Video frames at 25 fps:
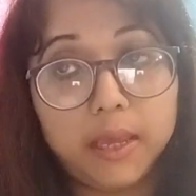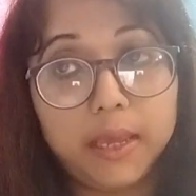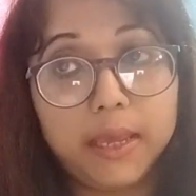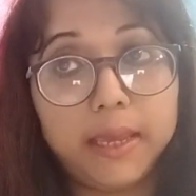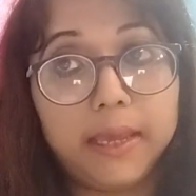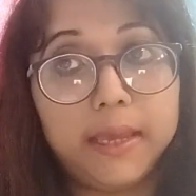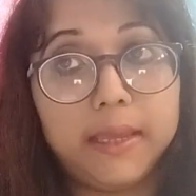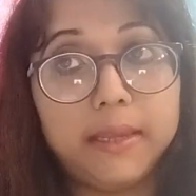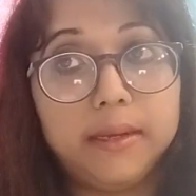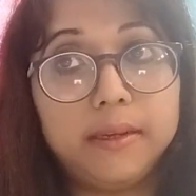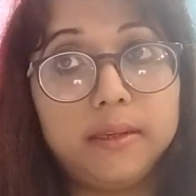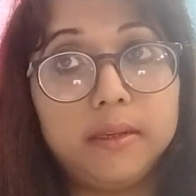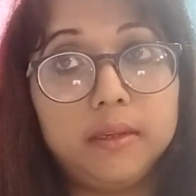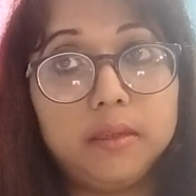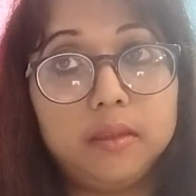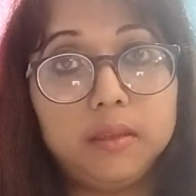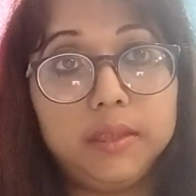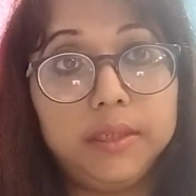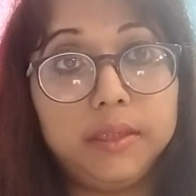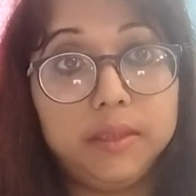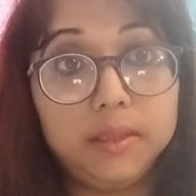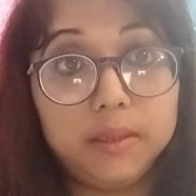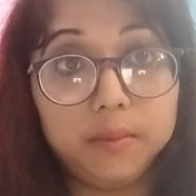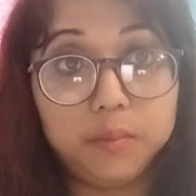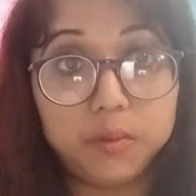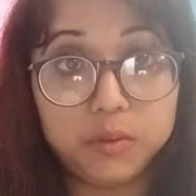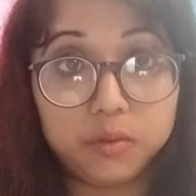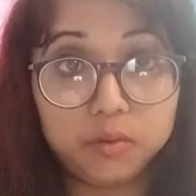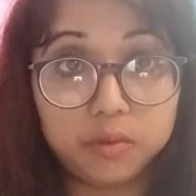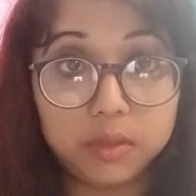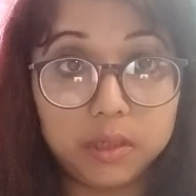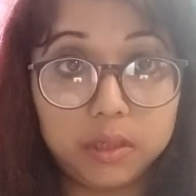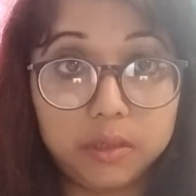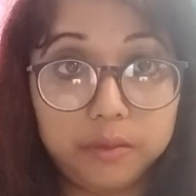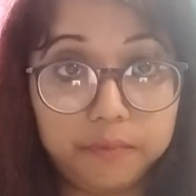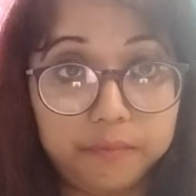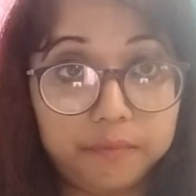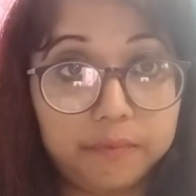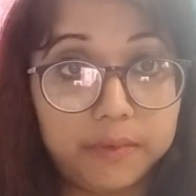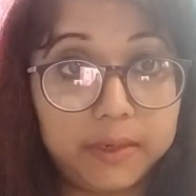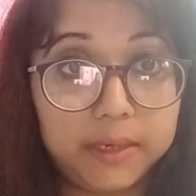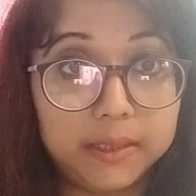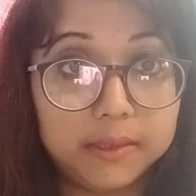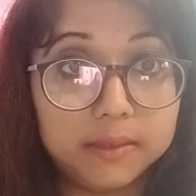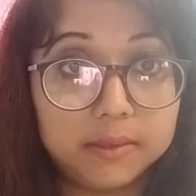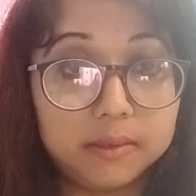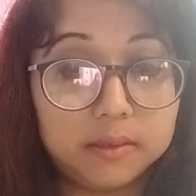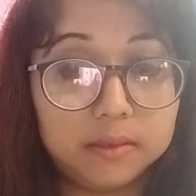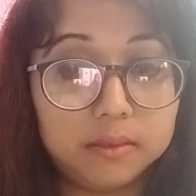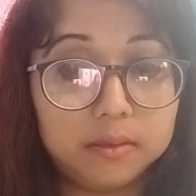and individual
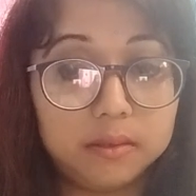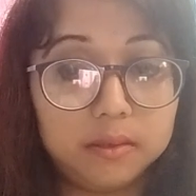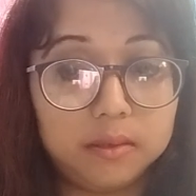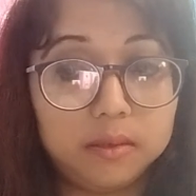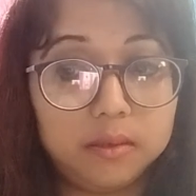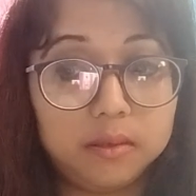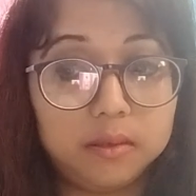difference.